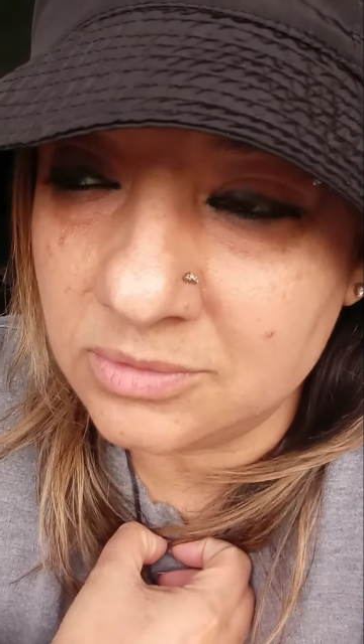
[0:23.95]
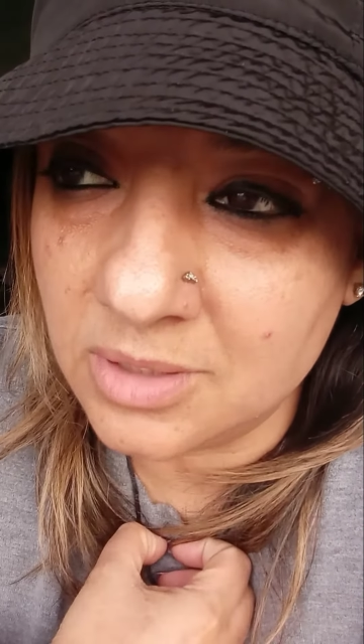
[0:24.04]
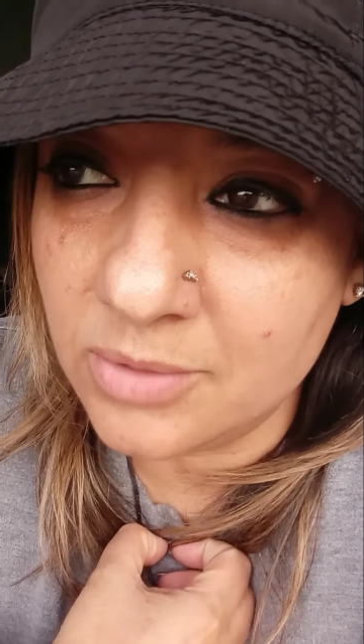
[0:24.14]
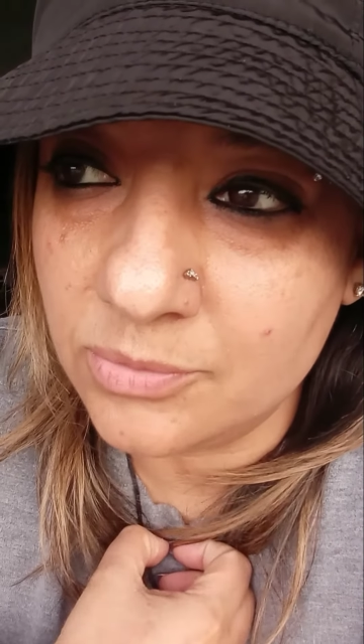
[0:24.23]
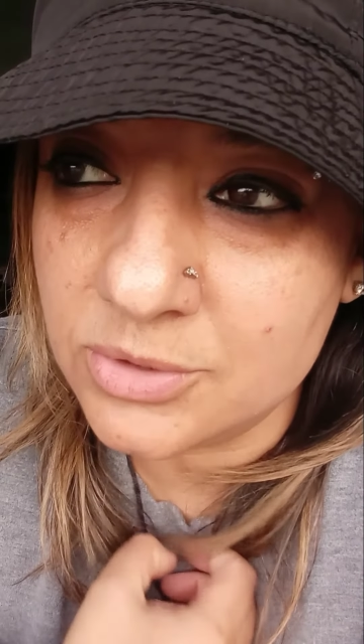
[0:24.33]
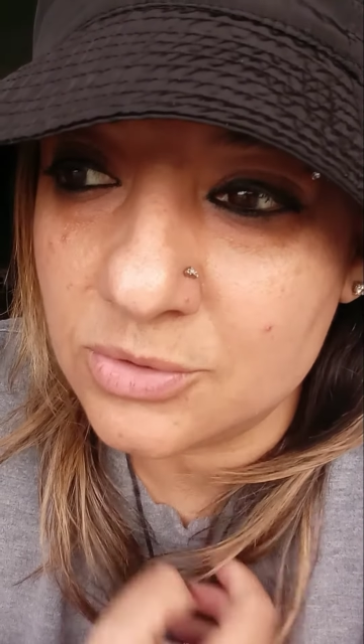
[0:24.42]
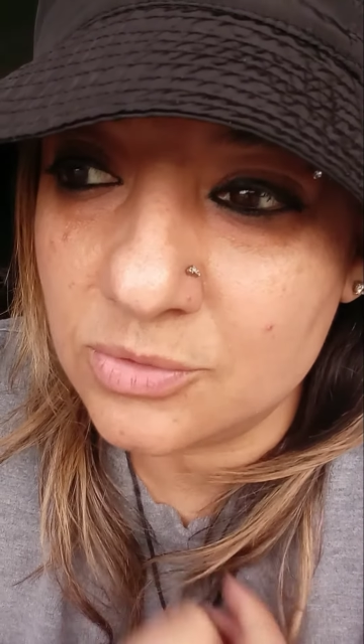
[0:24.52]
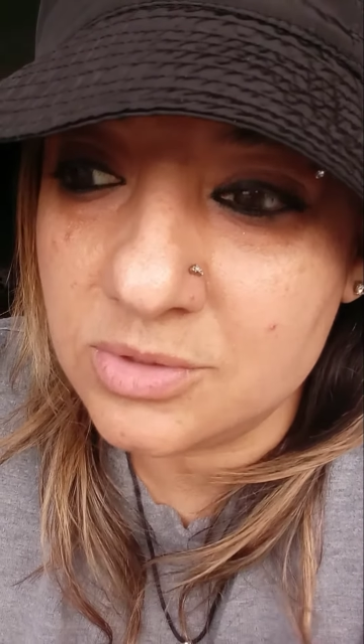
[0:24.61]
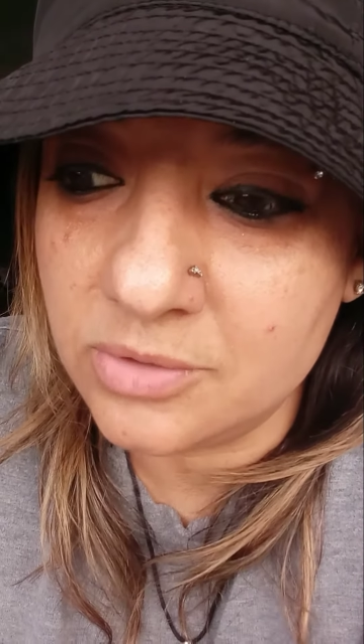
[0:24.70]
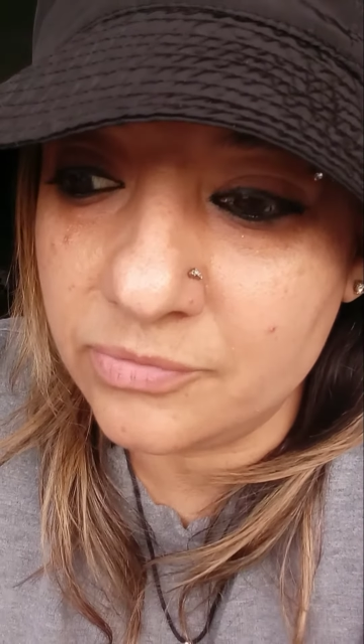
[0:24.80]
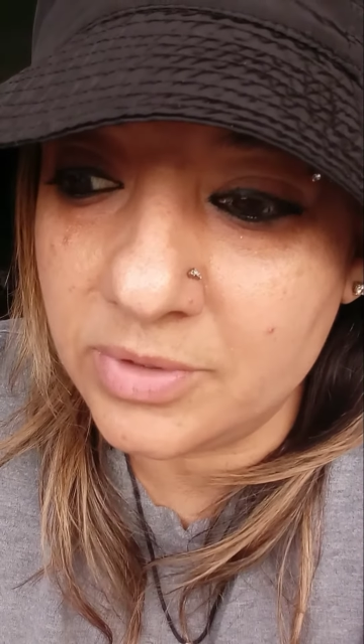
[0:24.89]
It was so
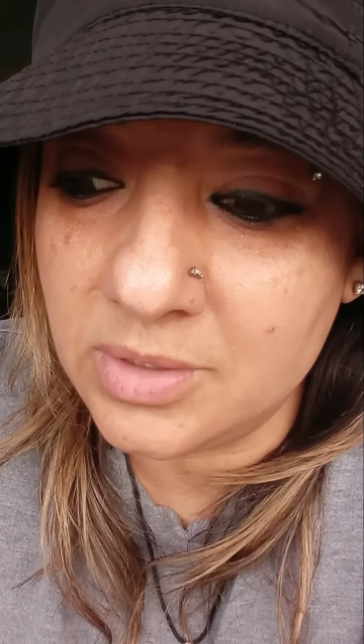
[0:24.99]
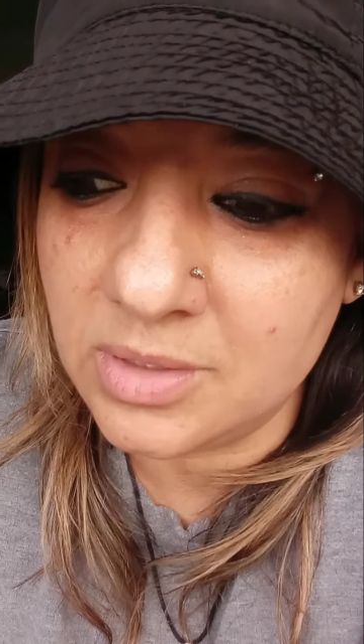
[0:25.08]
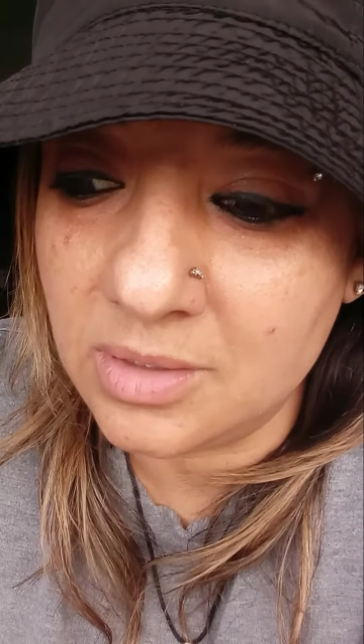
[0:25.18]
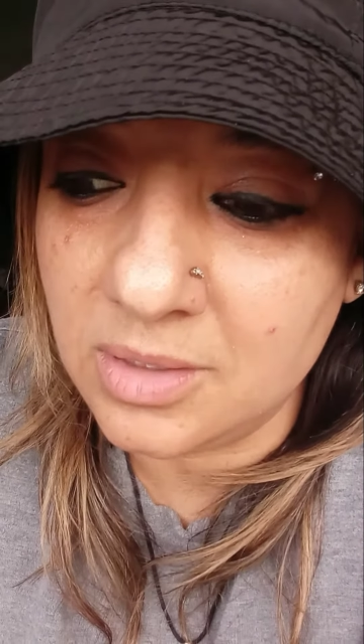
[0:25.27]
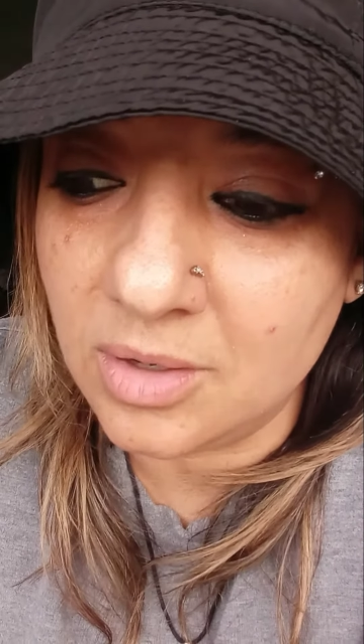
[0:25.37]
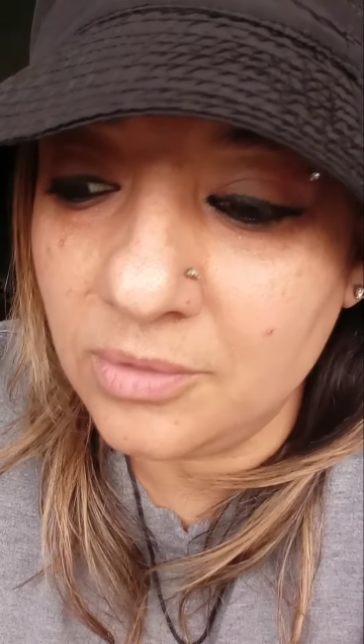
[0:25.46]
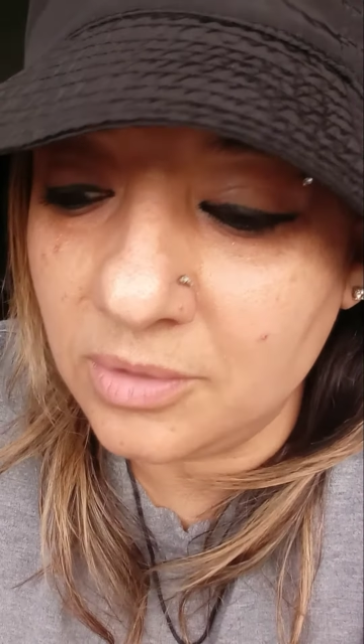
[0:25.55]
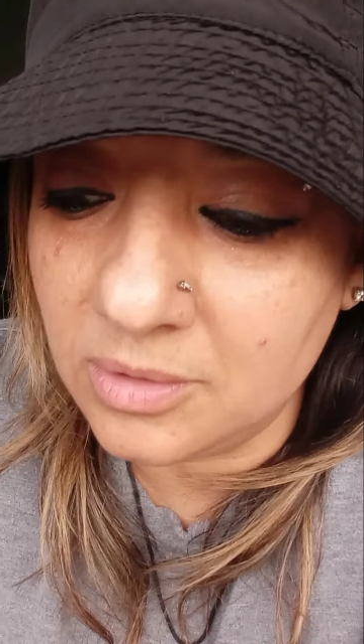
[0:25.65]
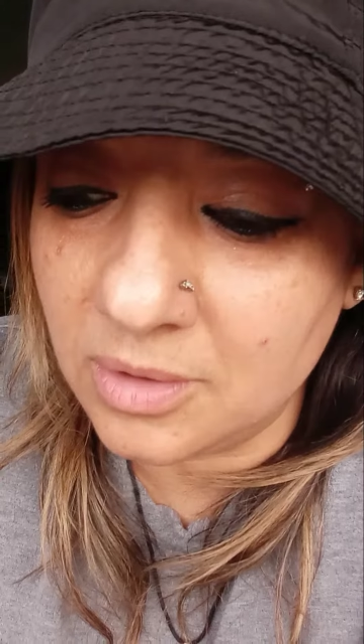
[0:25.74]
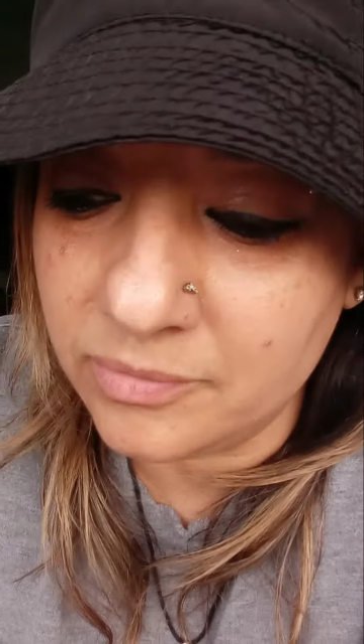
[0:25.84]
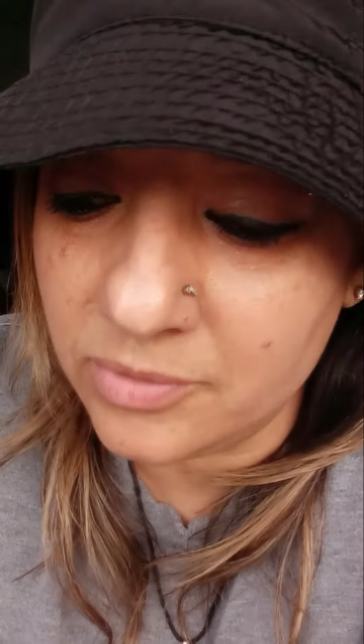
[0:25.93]
different than the other
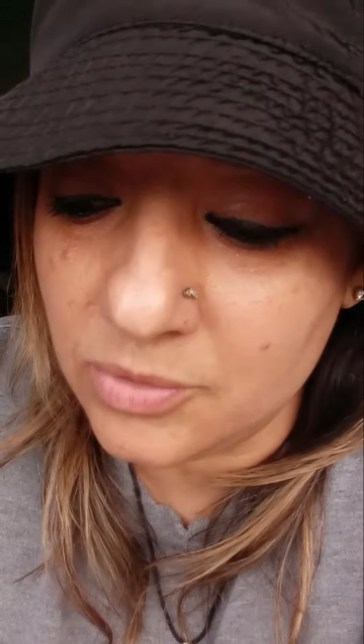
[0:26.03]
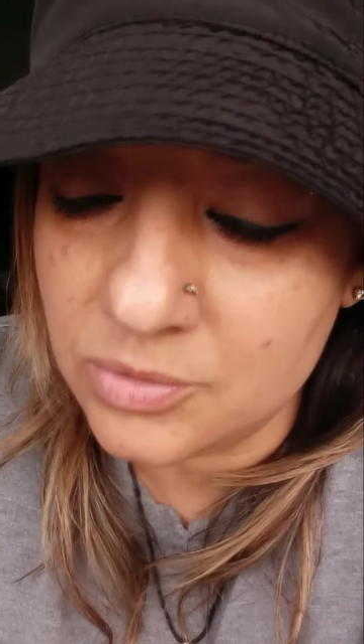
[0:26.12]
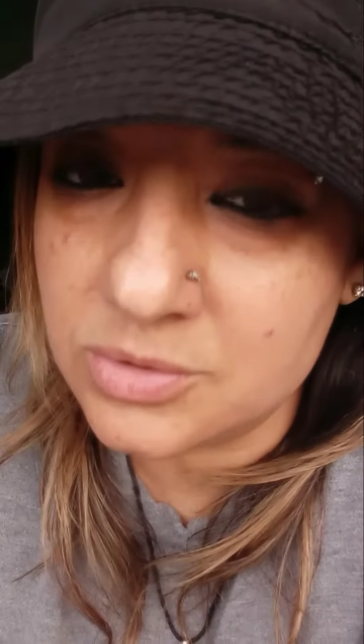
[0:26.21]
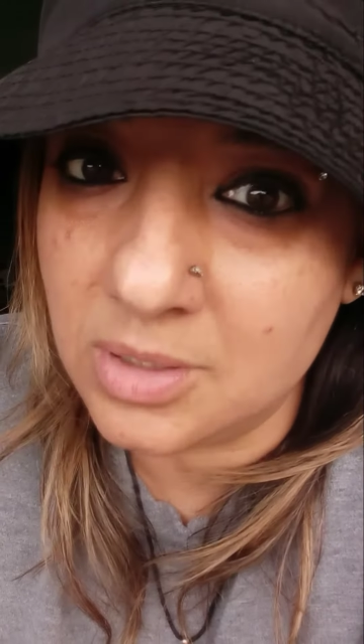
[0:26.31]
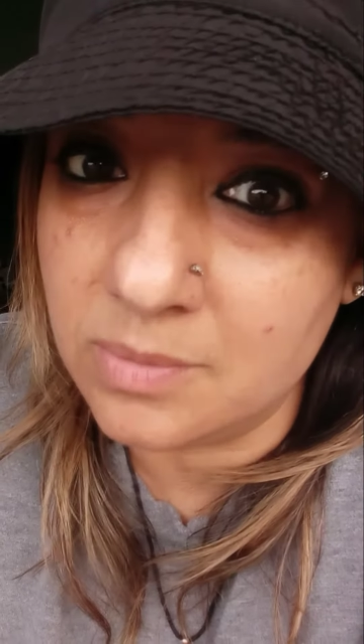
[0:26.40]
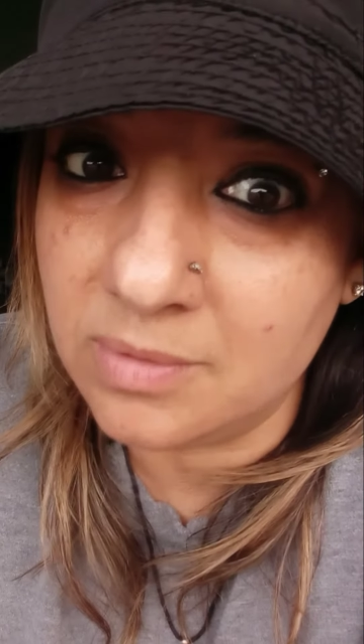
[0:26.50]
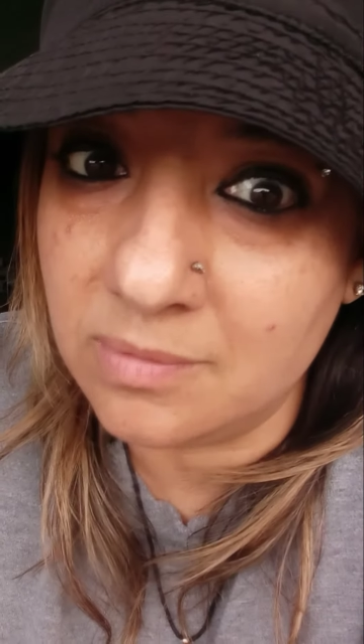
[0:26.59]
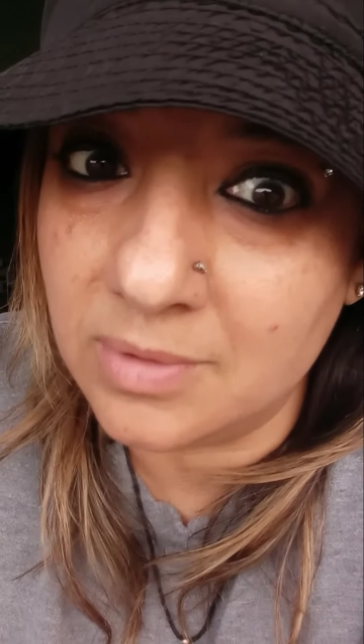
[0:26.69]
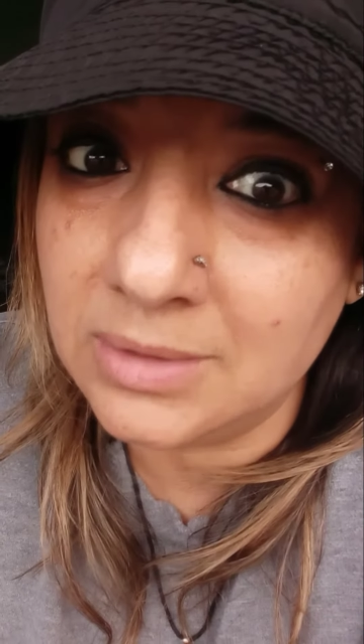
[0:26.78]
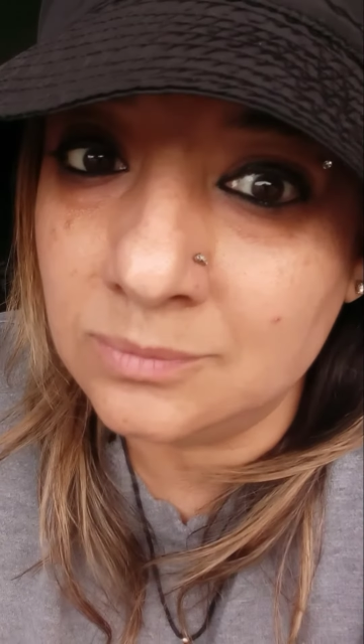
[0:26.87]
love you used to give me, right?